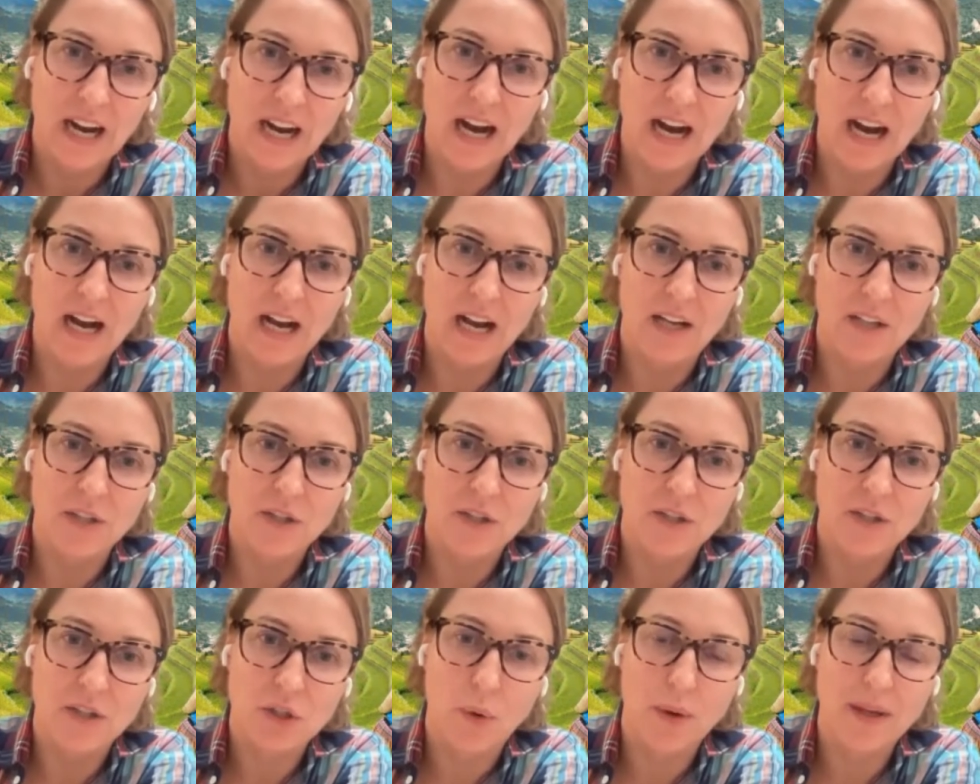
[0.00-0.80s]
Uh,
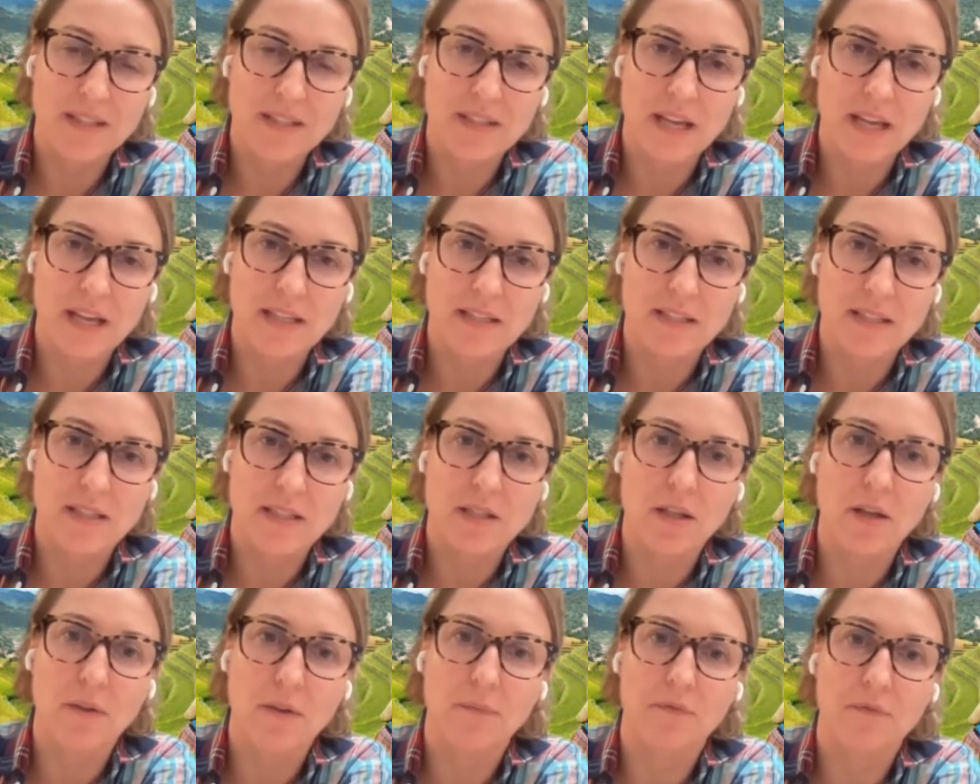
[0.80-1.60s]
right. So it's
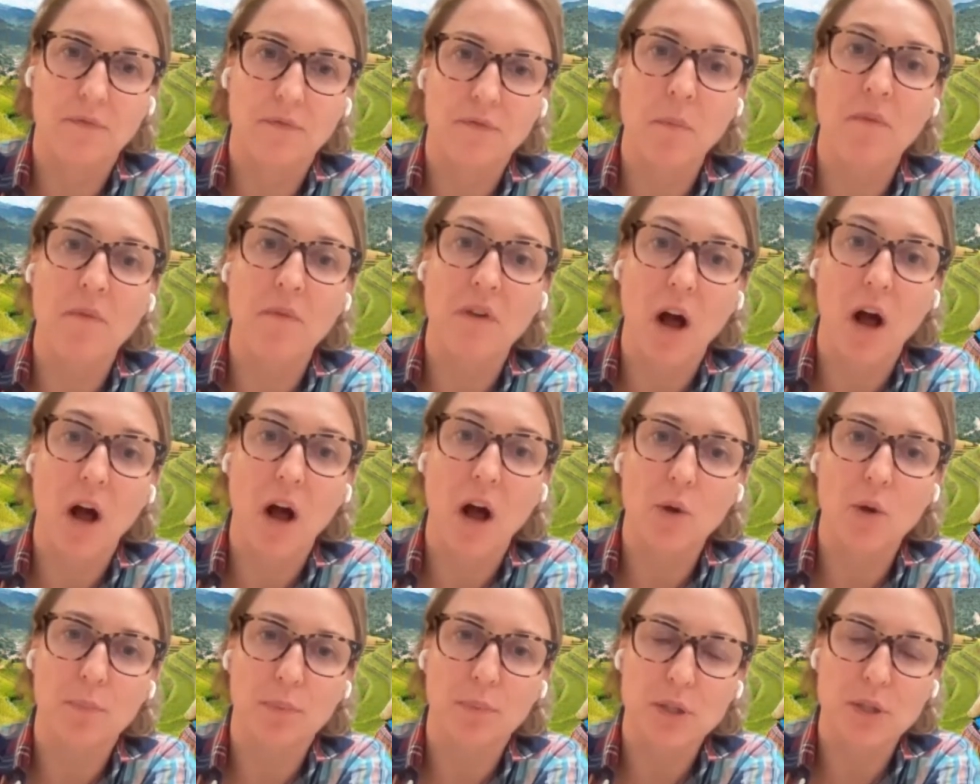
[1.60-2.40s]
it's from a
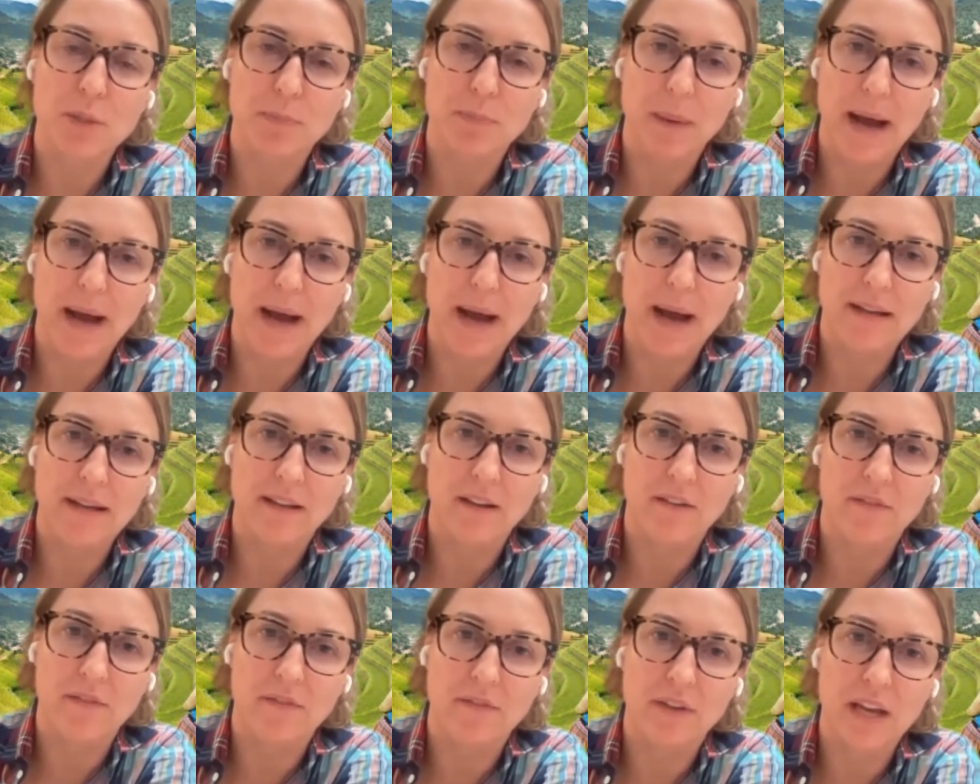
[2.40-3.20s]
volume
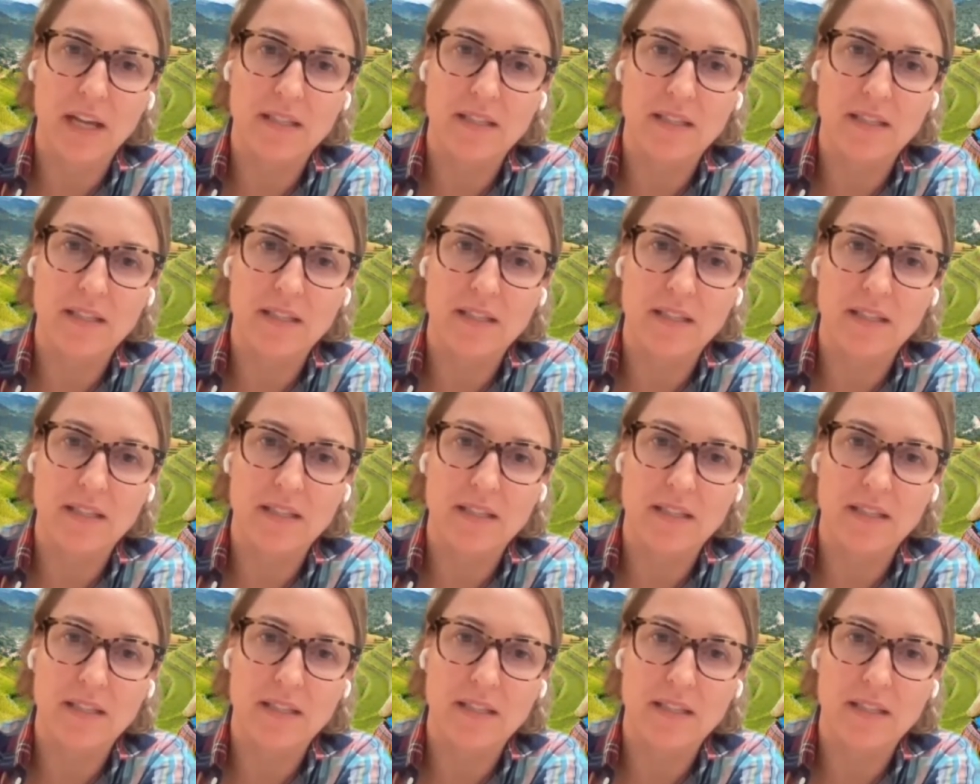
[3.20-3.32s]
perspective,